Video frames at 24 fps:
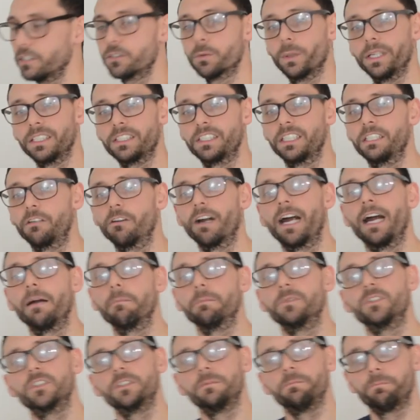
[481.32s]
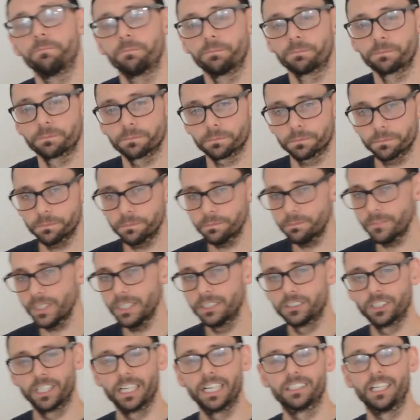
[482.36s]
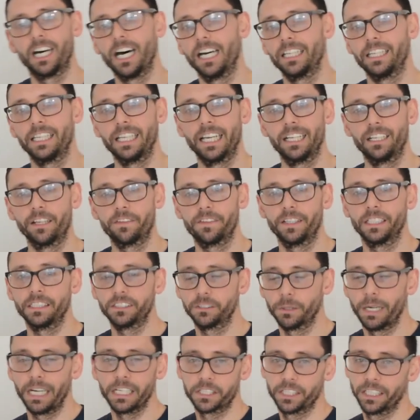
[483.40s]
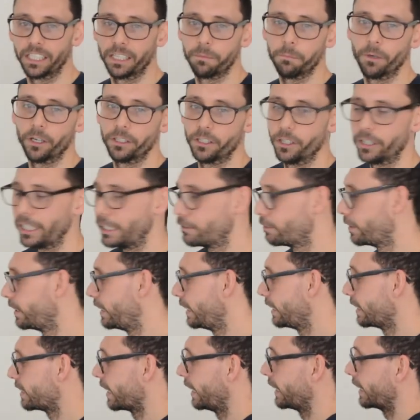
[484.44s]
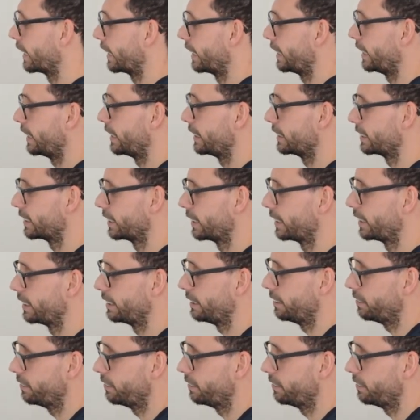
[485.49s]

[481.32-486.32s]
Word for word: 20 grams. So that's hardly anything. So actually they might not even need to take any insulin